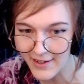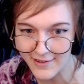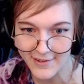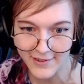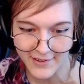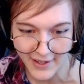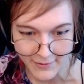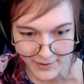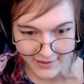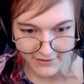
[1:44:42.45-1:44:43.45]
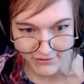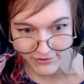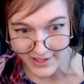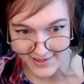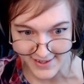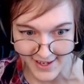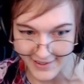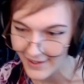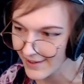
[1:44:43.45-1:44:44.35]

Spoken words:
out of the door. I want to finish that.